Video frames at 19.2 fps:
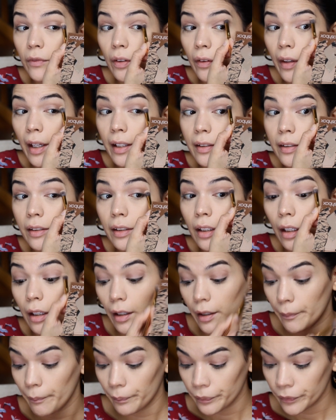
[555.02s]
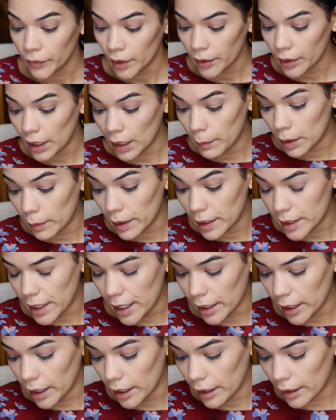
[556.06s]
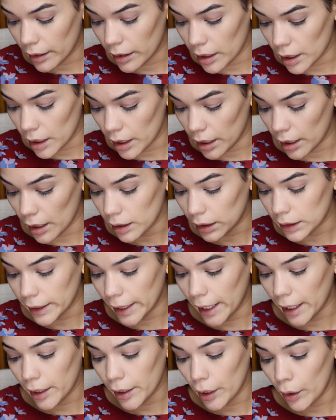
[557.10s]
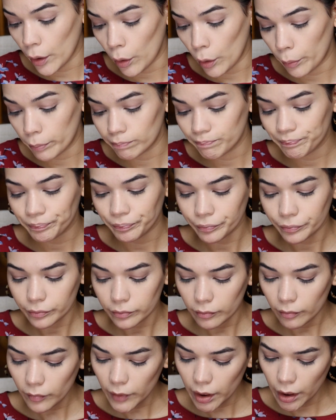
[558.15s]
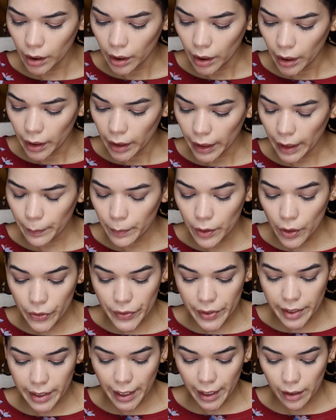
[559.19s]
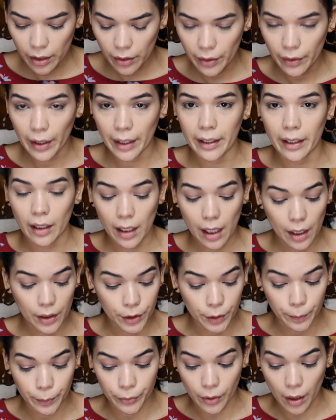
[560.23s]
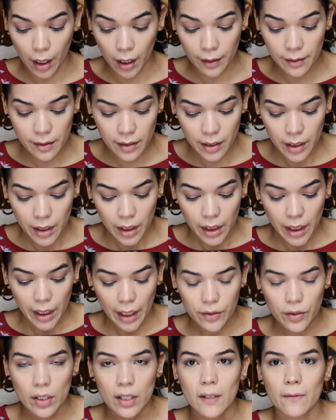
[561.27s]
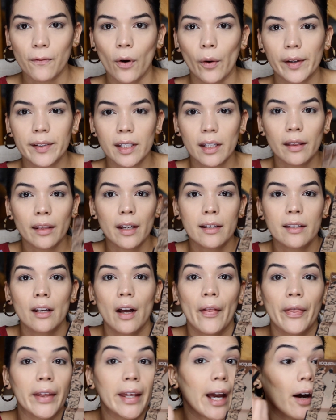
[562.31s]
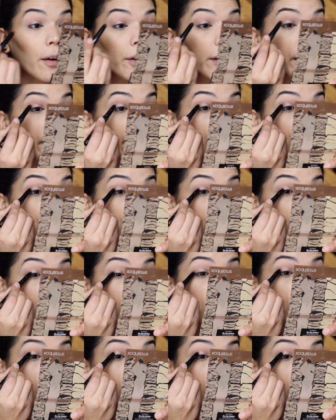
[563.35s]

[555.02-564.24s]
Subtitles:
That's good. Then I'm going to be taking the Lancome Hypno Stylo in the color Bronze and just focusing this on the outer edge.